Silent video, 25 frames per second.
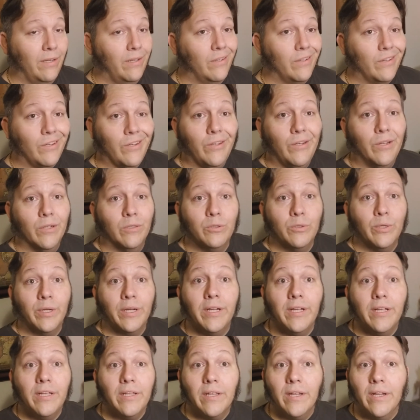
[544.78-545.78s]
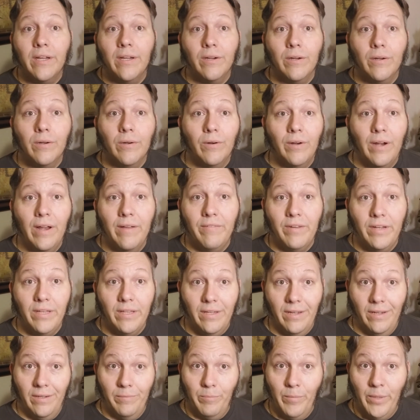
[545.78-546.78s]
you don't drink anything or have
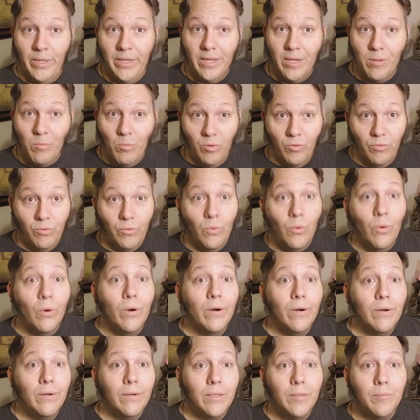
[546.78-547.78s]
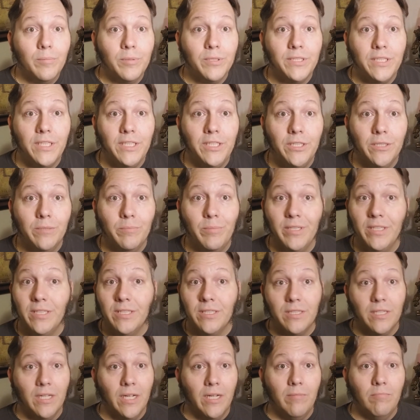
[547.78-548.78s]
anything midnight before the procedure, but
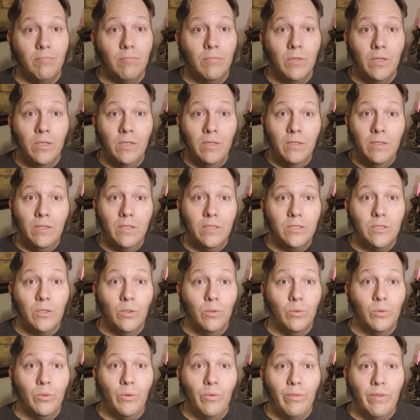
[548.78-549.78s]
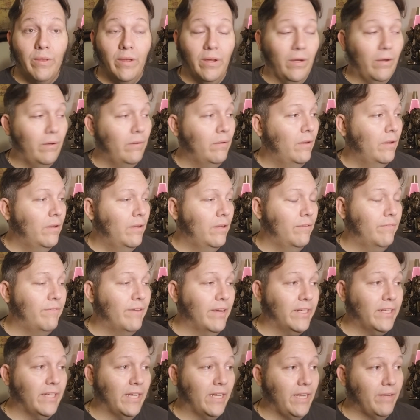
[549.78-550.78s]
this time is a whole new thing. In
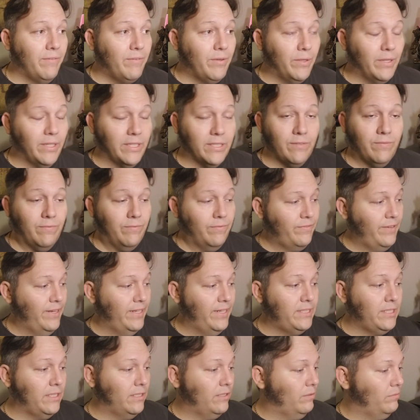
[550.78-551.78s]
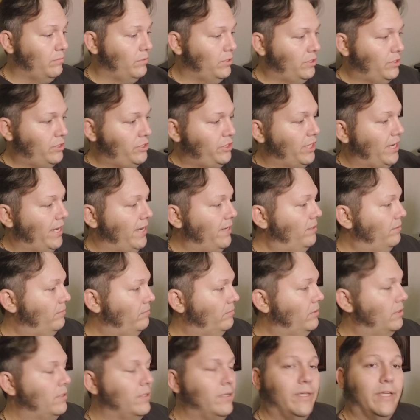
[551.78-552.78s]
fact, they give you this fancy little, this giant
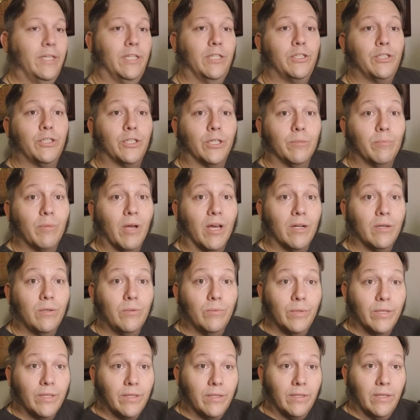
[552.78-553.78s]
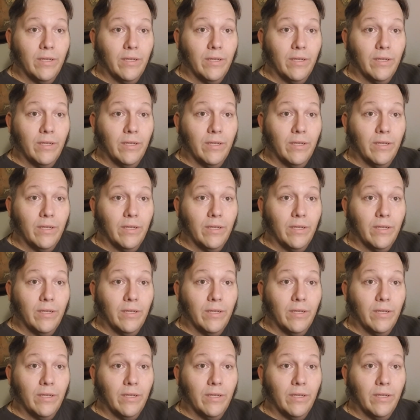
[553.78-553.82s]
Ensure bottle with